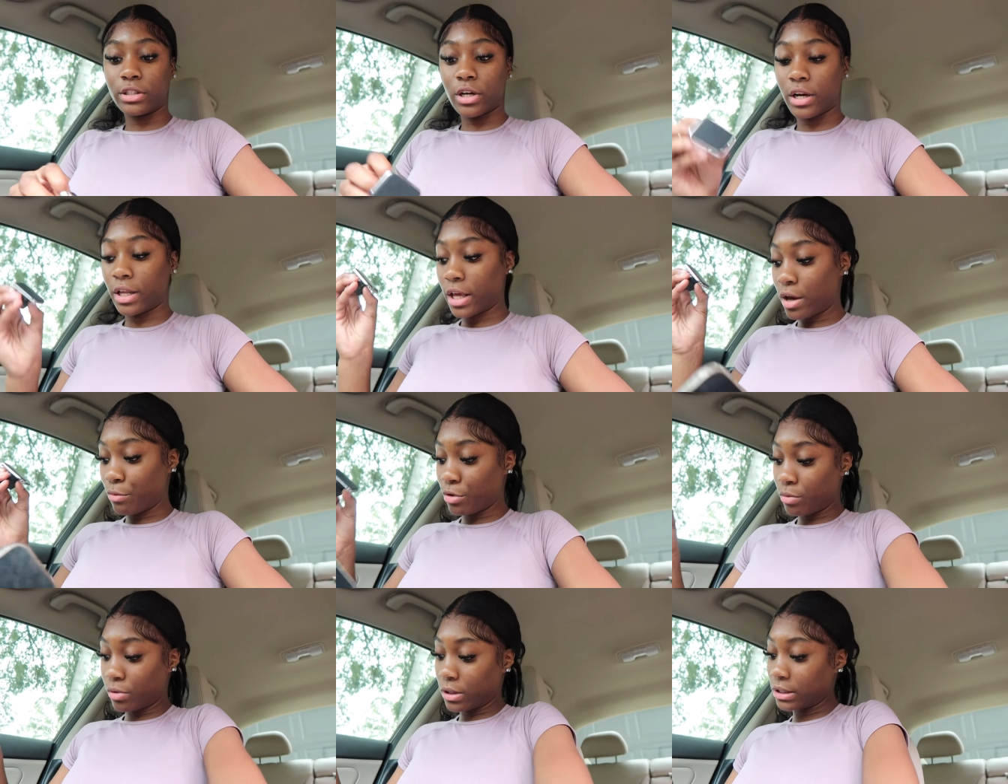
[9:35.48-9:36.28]
sturdy
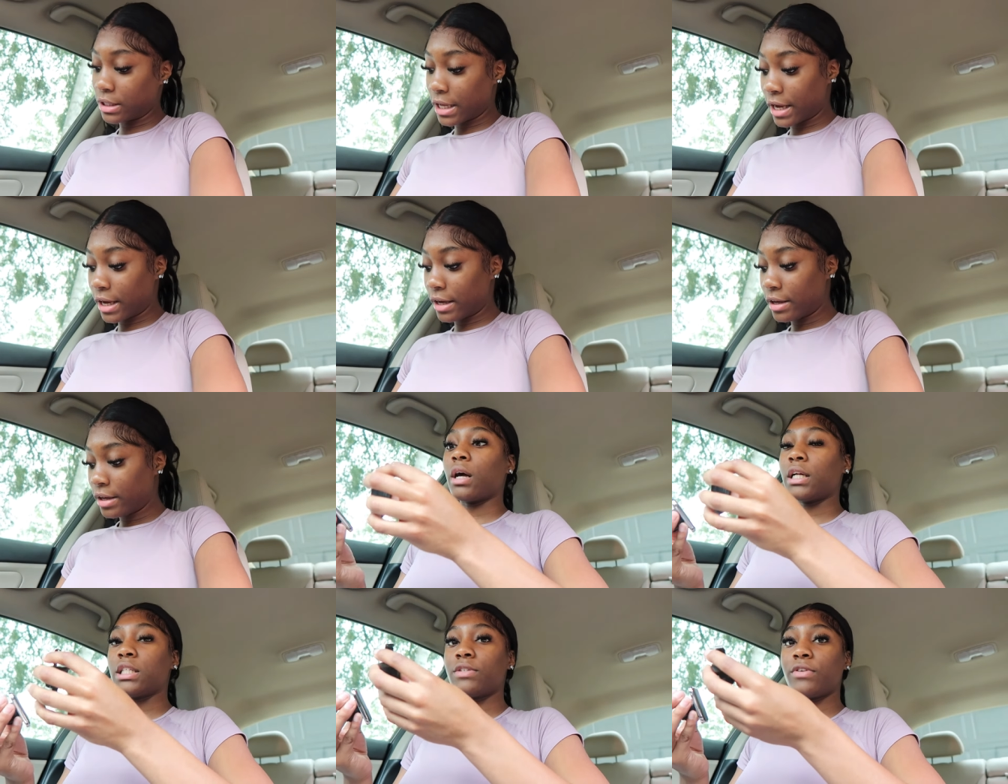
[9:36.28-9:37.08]
and we want that
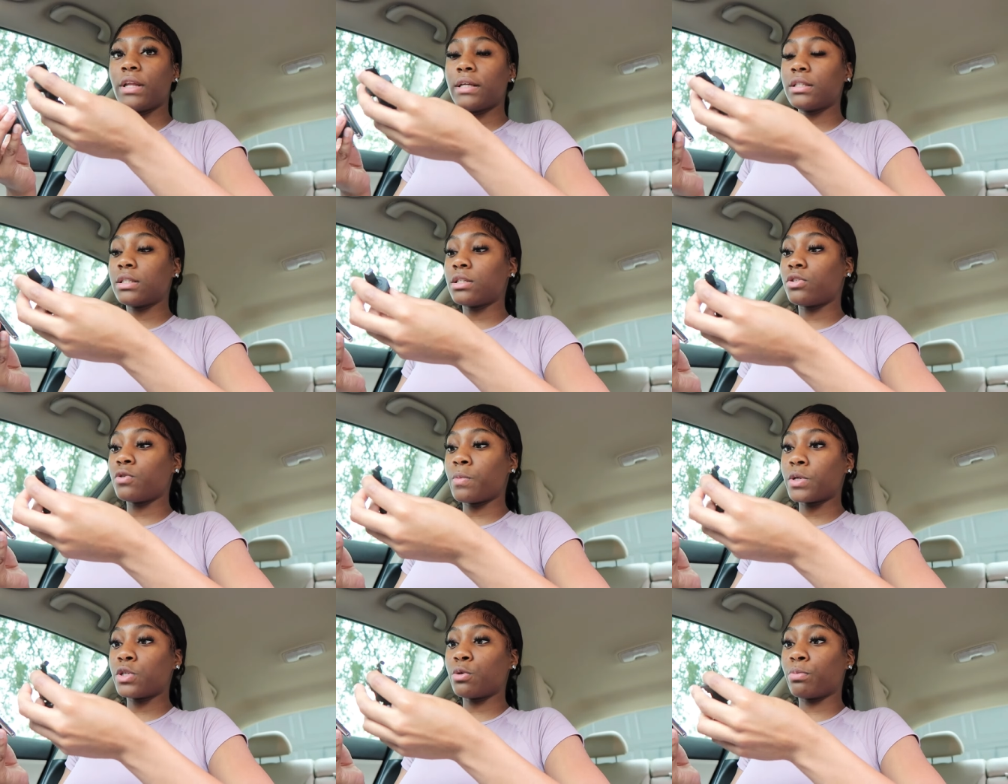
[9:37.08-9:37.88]
I just feel like this is
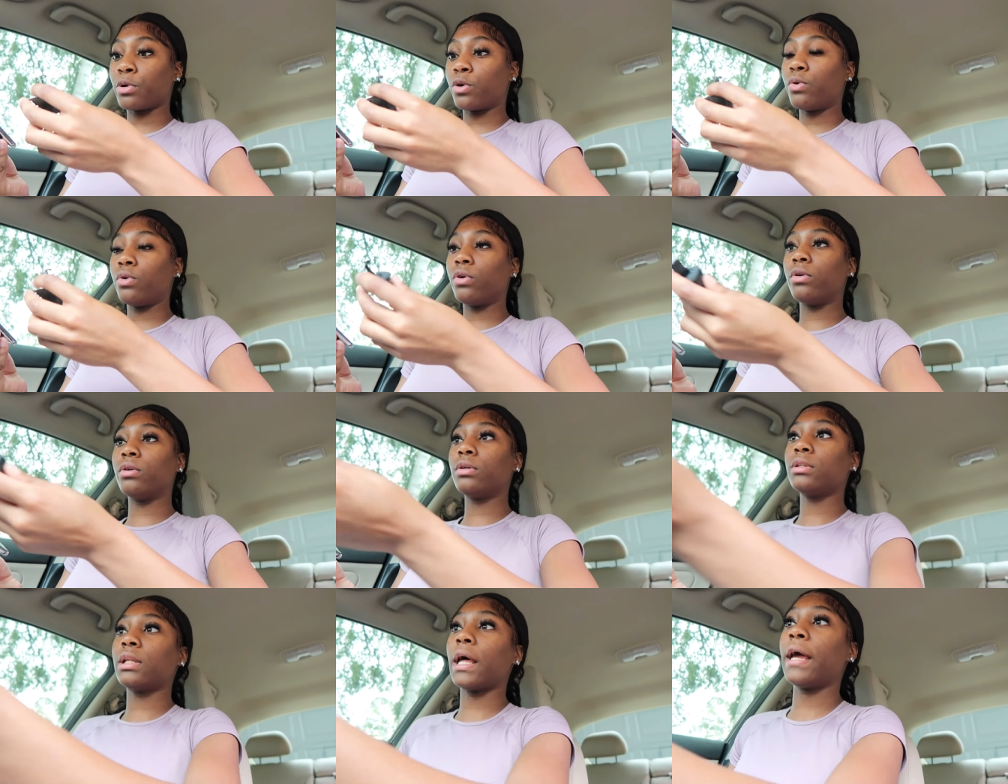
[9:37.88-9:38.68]
super super
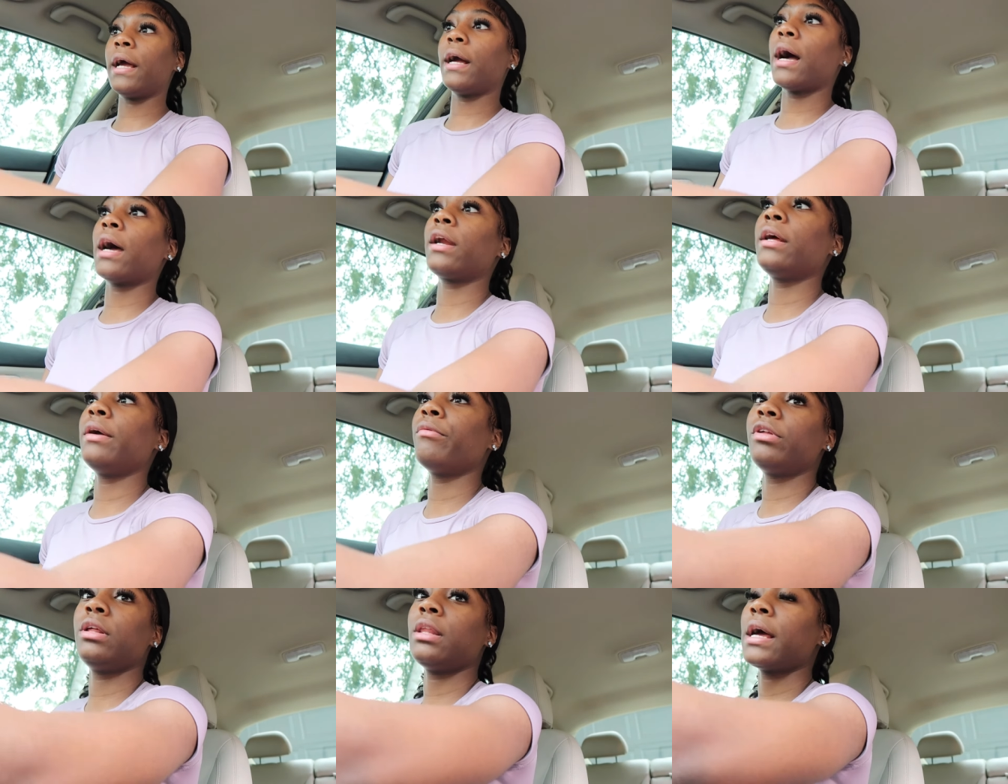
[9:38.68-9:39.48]
cool like I
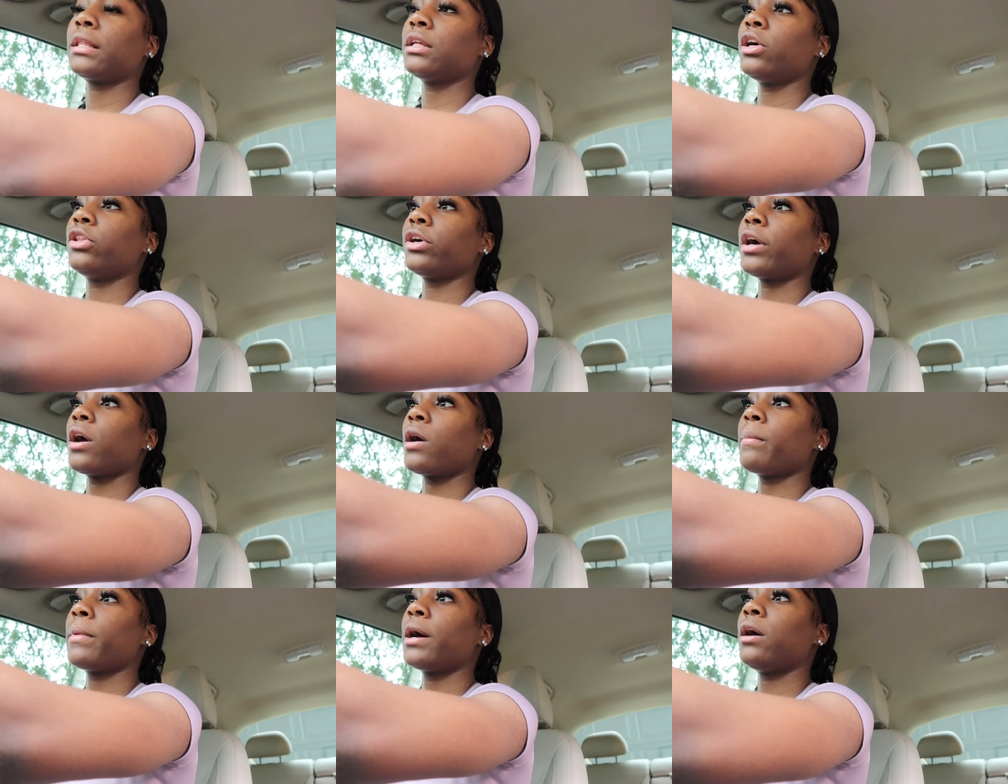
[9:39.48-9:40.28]
didn't really like the other
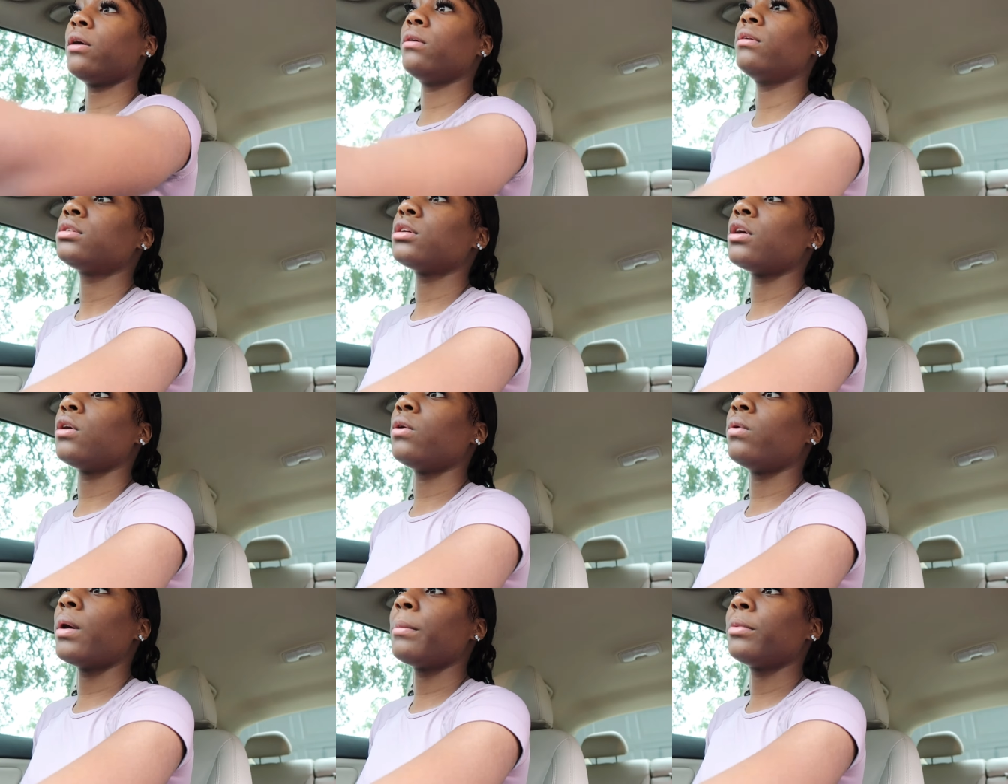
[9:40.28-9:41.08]
car mount
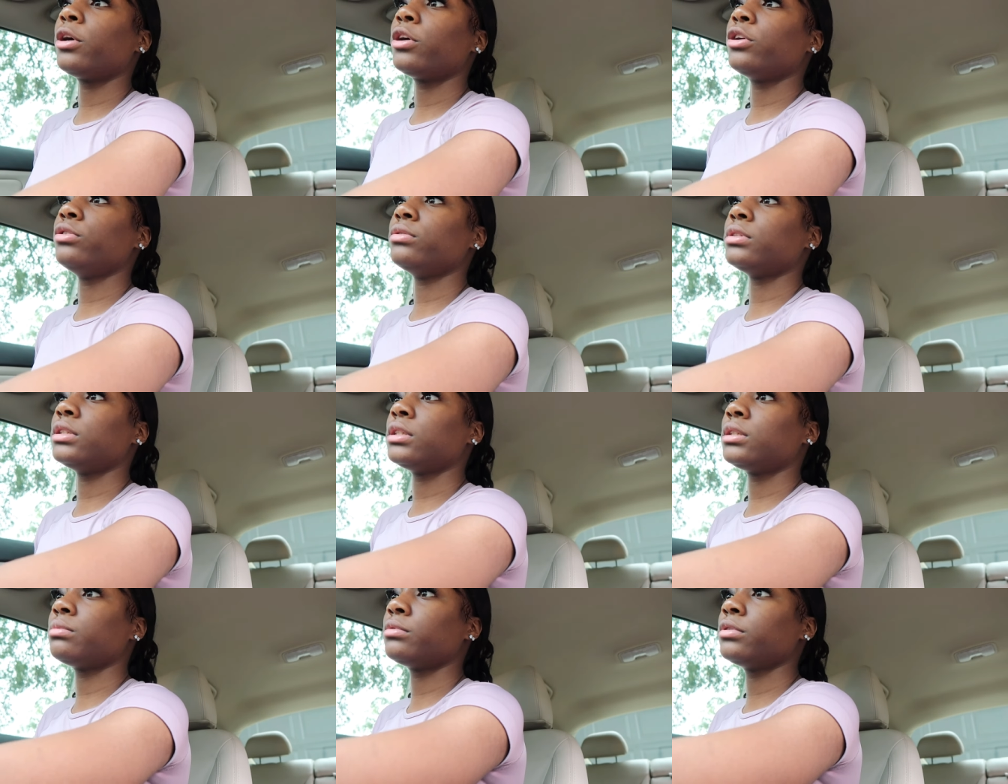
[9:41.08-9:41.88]
so I'm gonna use
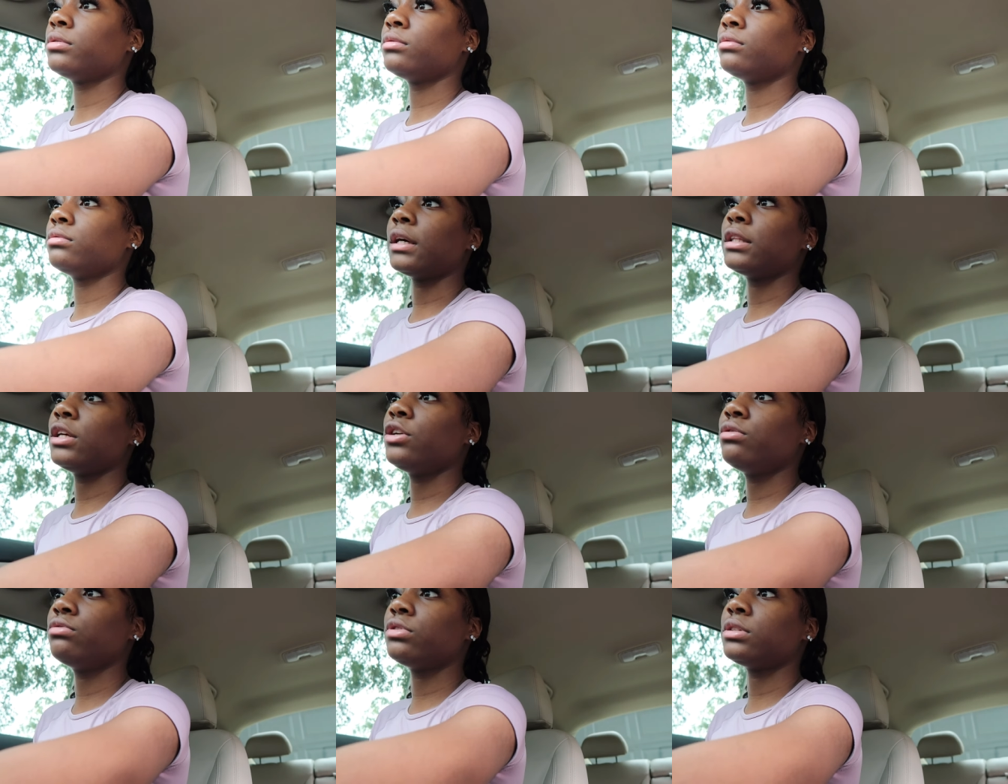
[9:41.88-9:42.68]
this one and I
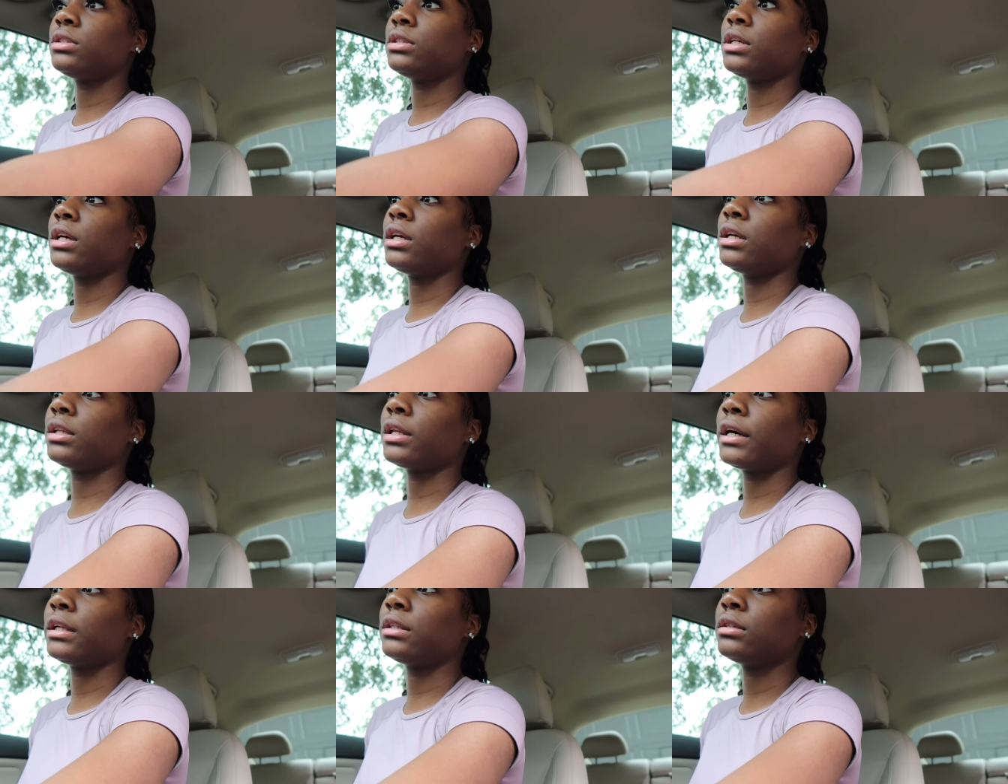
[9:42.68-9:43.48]
think you just stick it in like